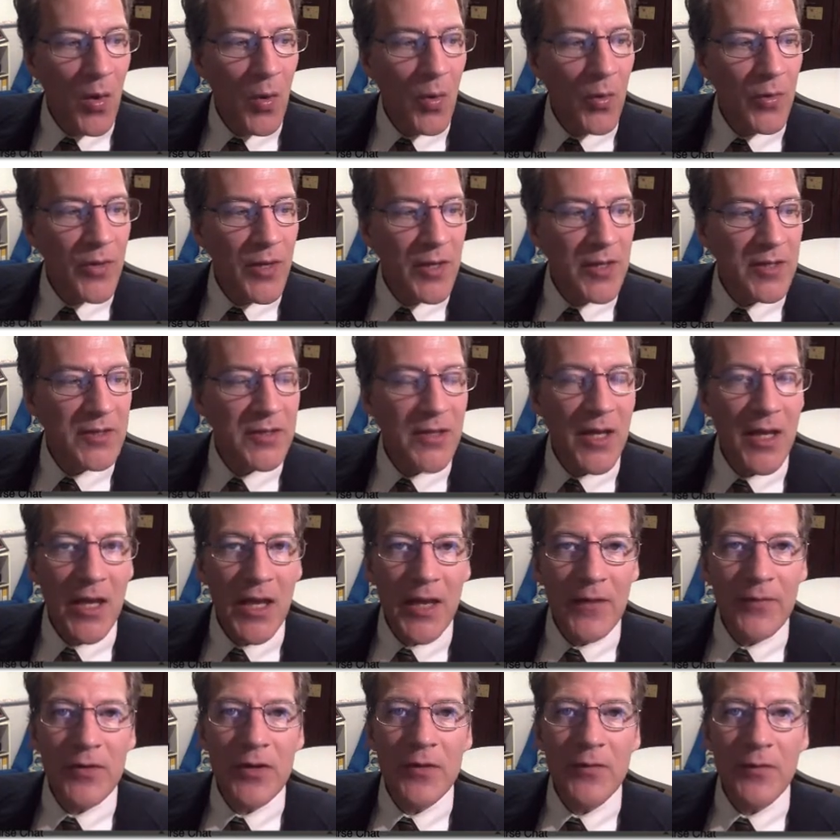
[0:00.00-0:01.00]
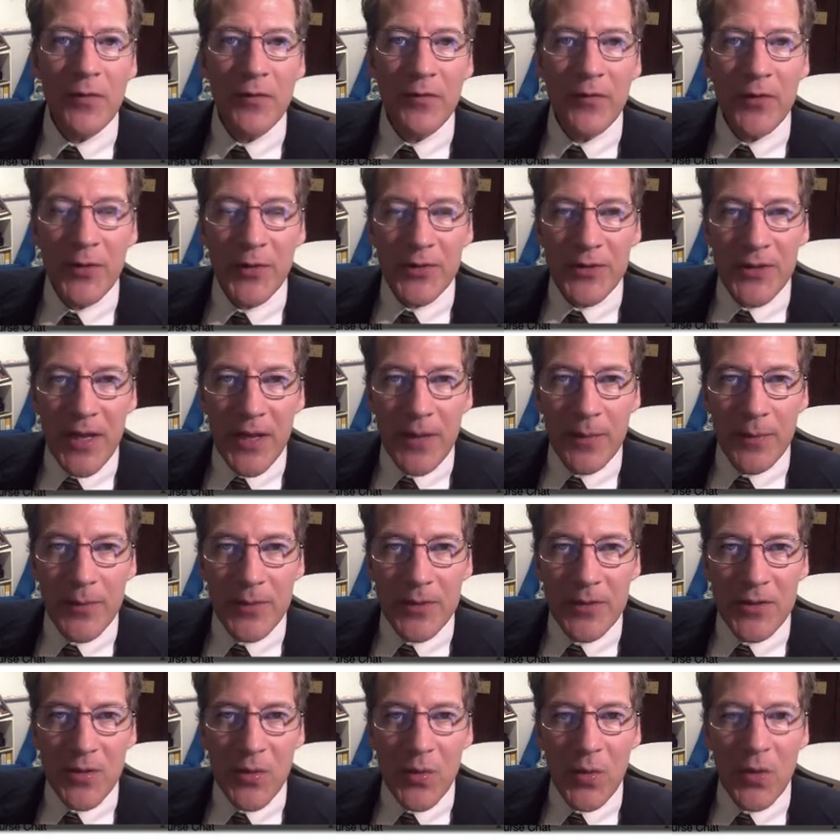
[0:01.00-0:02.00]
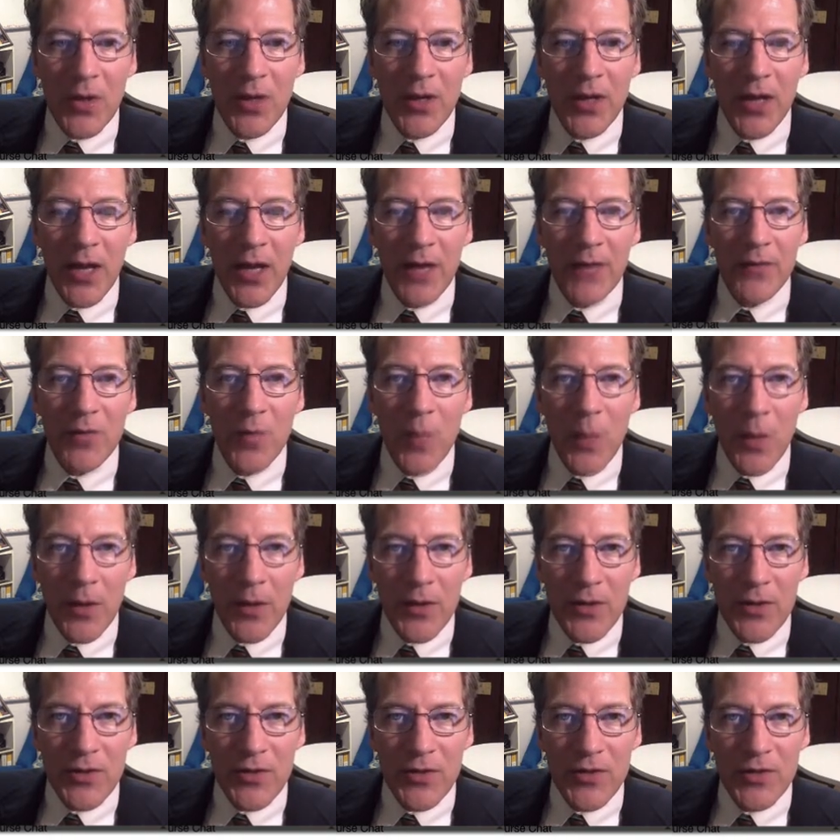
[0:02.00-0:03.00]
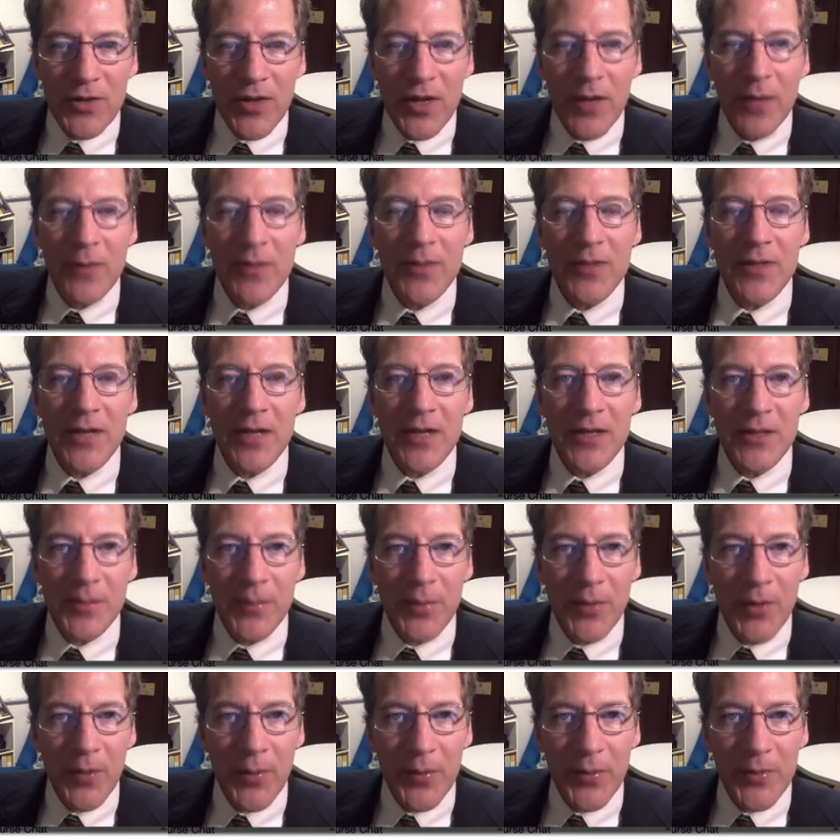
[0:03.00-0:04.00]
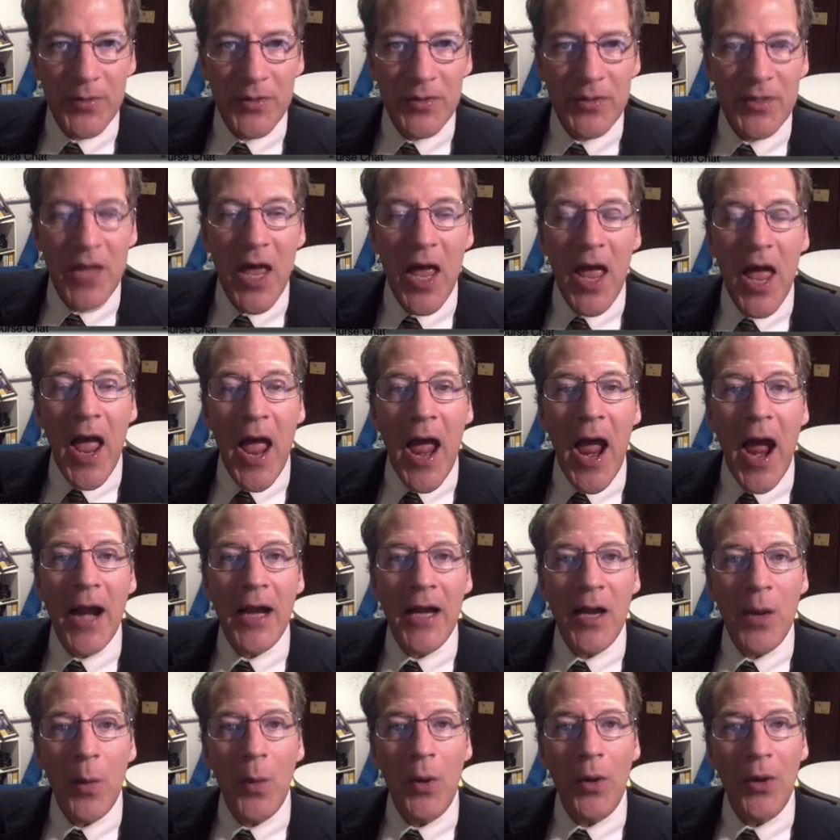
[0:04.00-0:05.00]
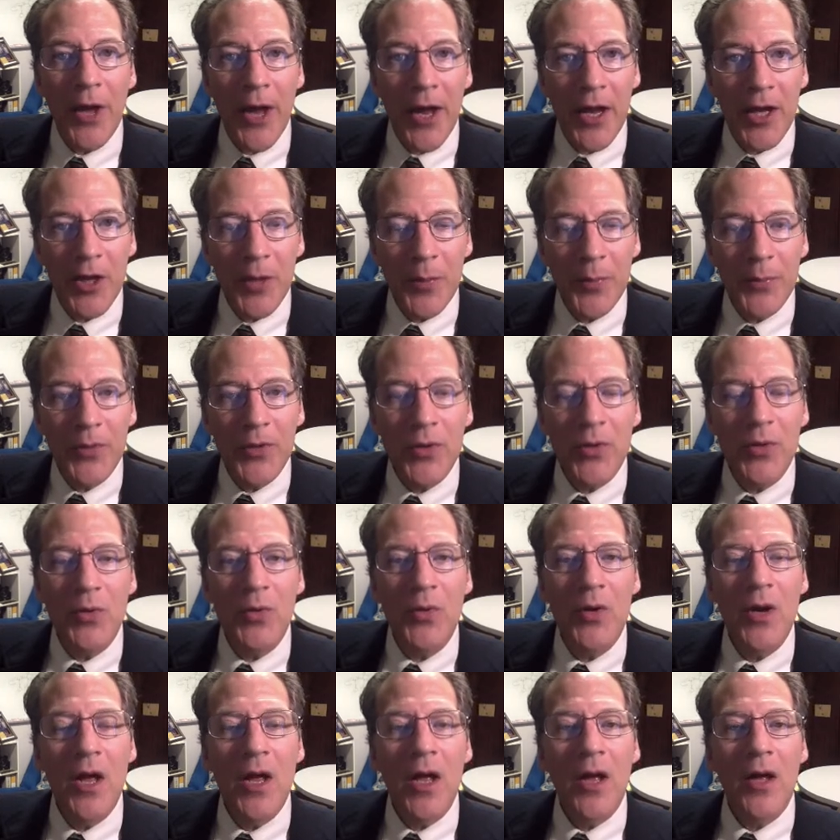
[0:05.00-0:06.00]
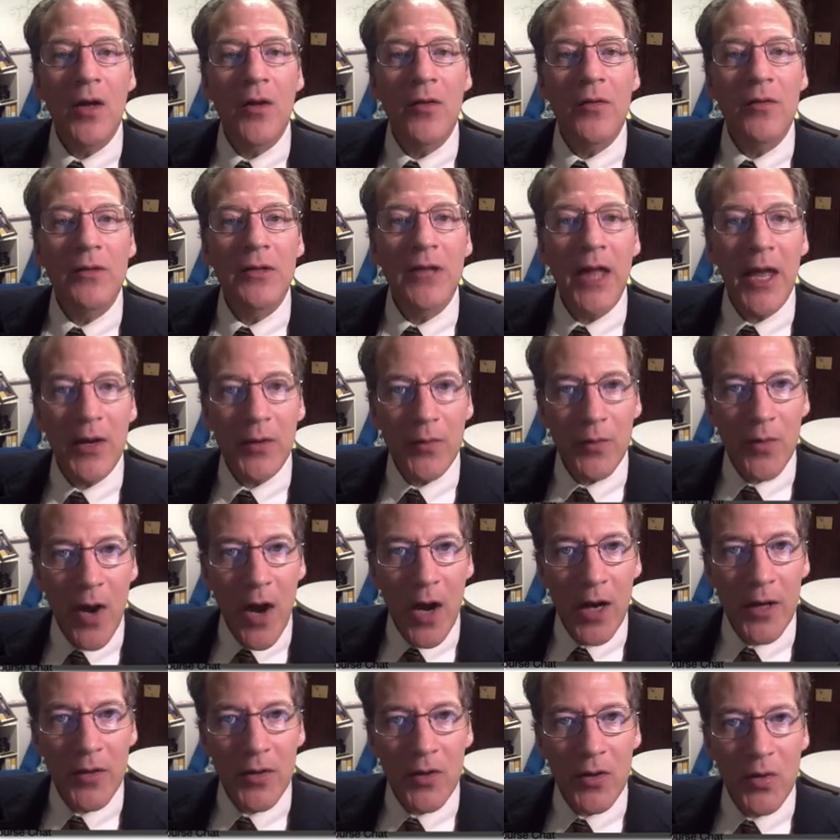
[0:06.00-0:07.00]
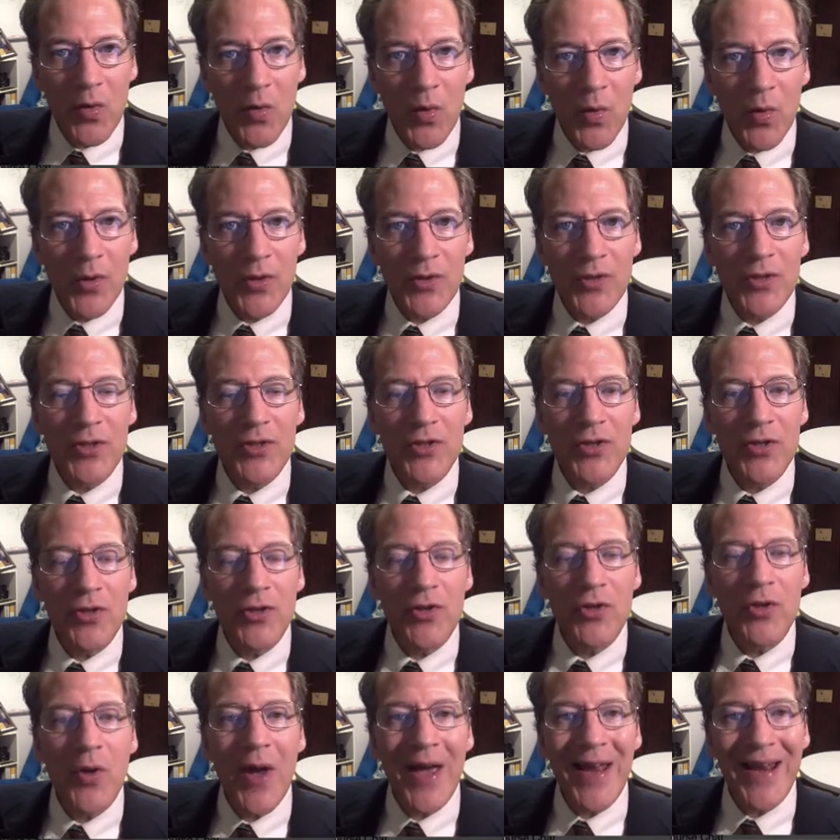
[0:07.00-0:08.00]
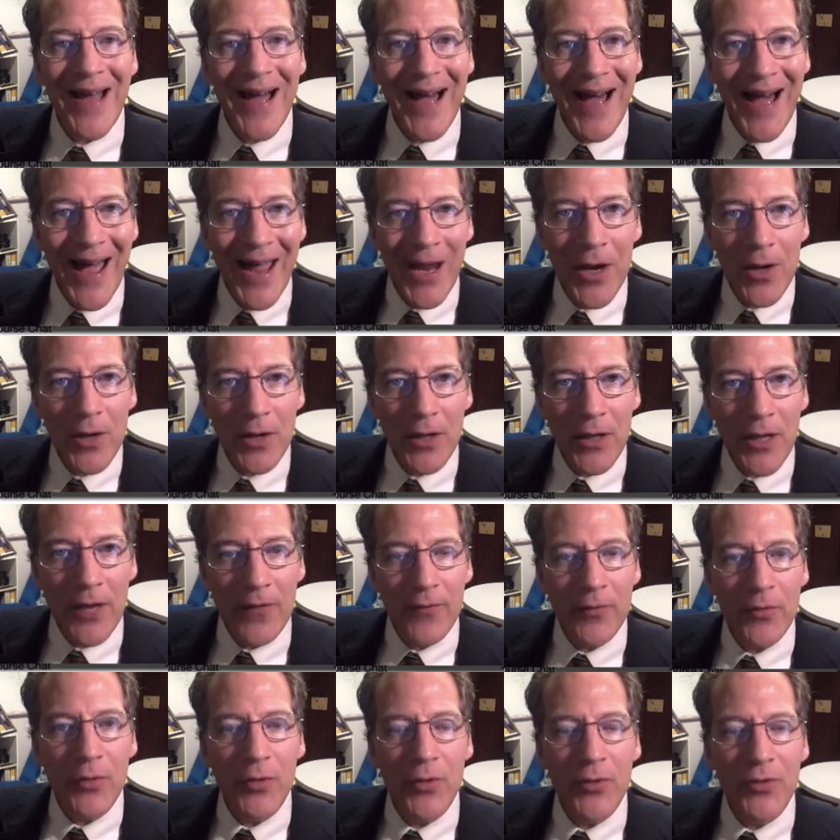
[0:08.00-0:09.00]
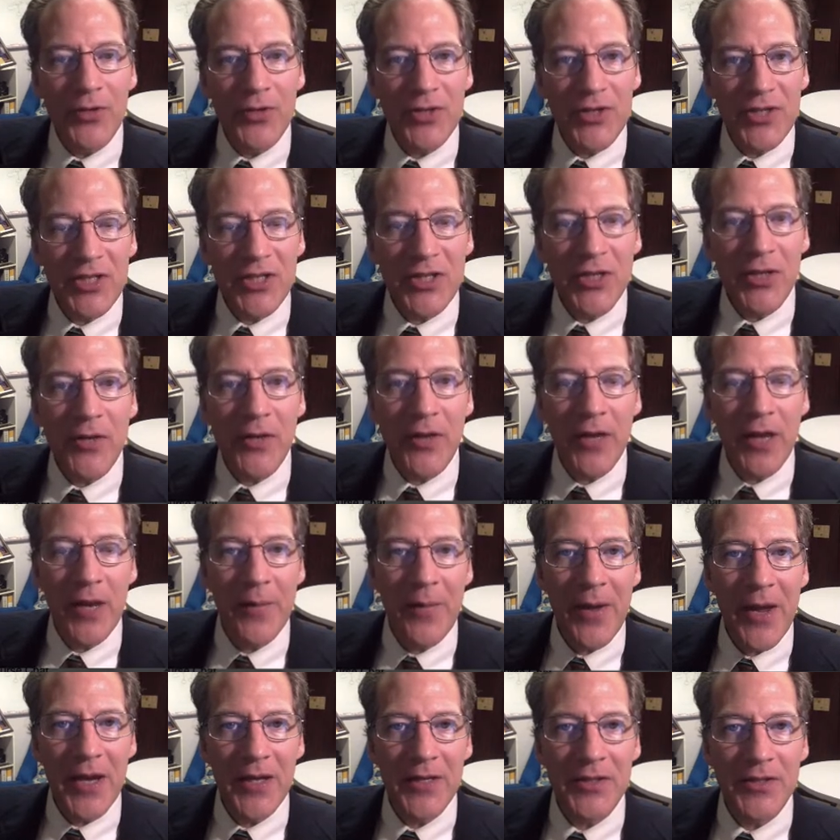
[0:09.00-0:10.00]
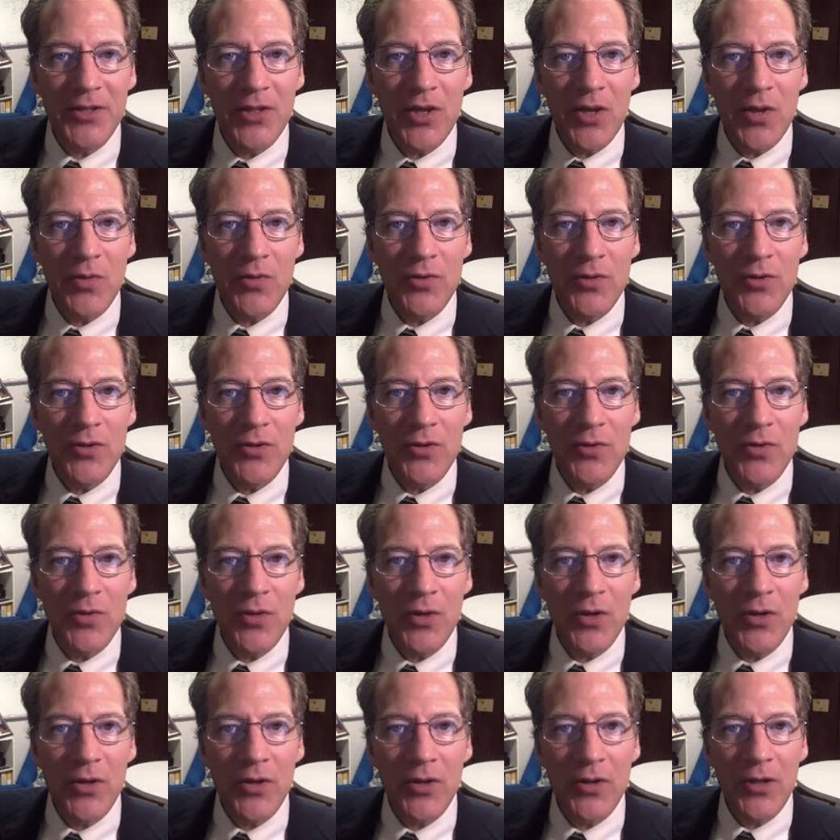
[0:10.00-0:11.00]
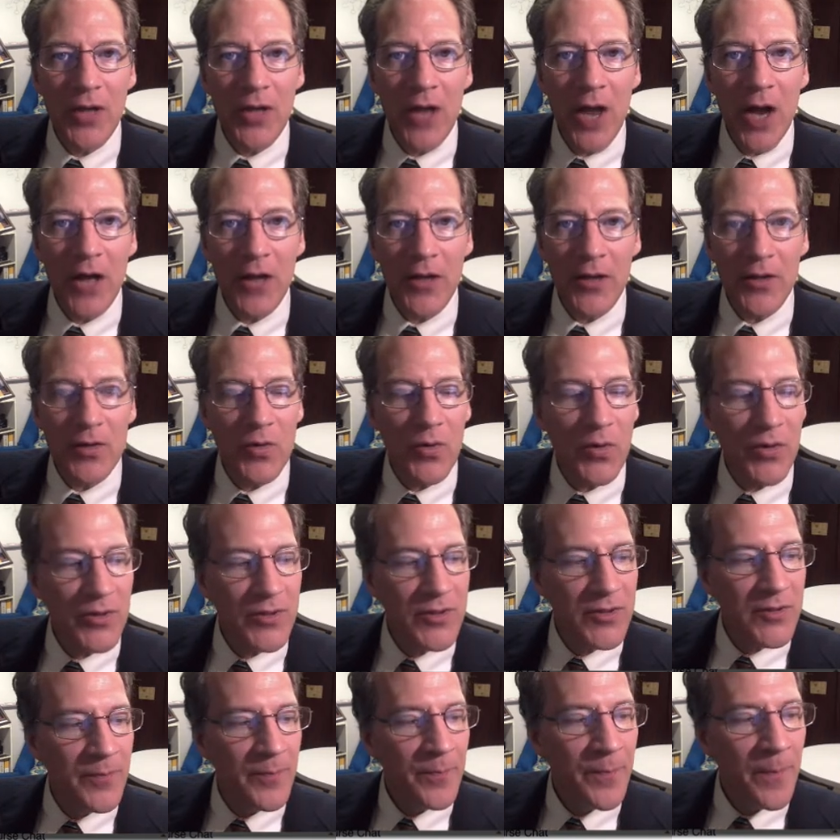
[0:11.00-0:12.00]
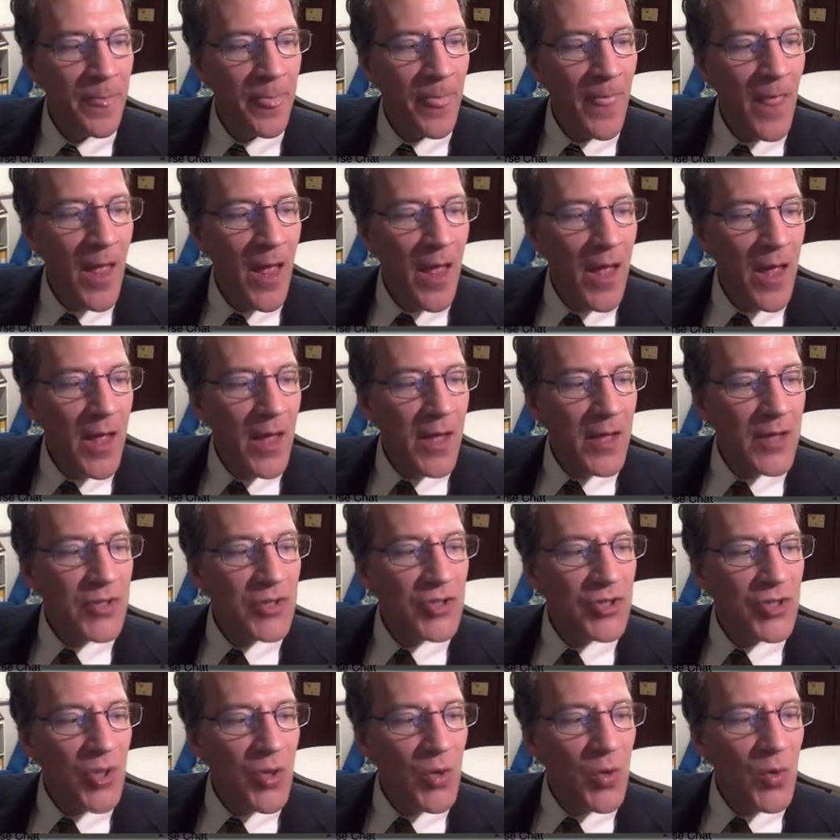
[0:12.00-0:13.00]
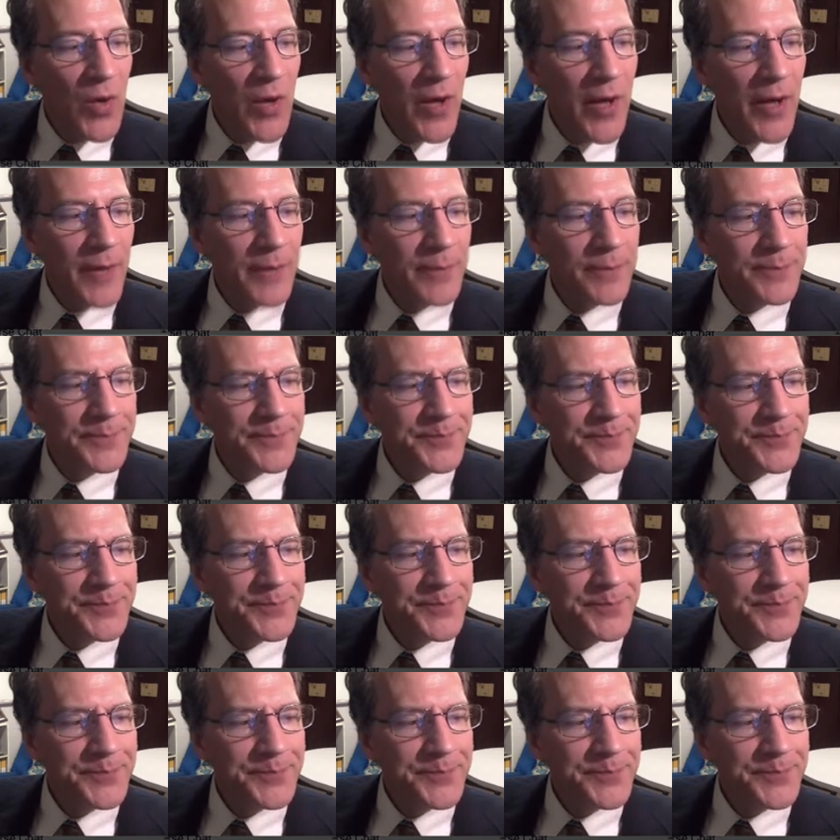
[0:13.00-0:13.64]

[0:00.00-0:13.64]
Or they say, even if it feels like busy work, every one of these assignments has a purpose, and it will help you later on in the course to do at a higher level the skill that I'm asking you to do early on in the course. So